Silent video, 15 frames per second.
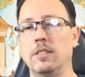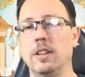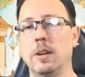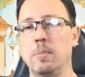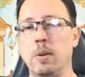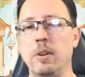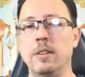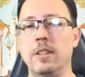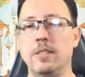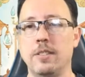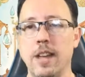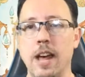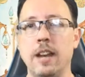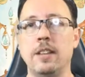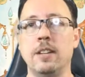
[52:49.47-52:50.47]
The component that's
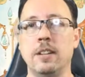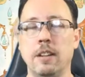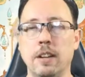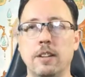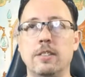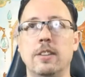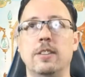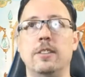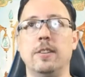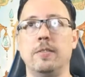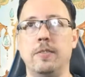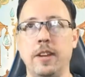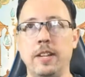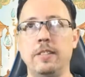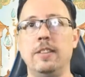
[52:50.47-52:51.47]
not in the deluxe is the
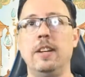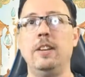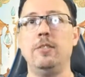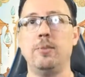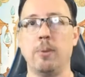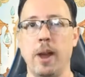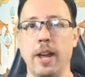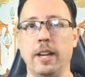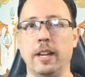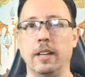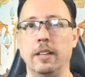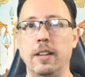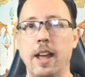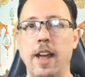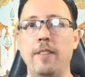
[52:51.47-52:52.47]
fancy
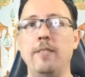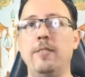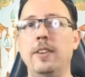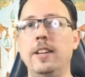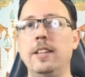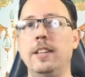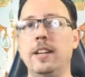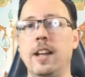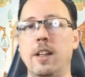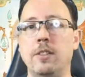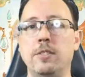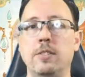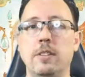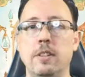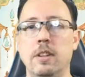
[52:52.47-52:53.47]
dragon. Everything
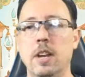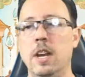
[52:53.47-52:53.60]
else.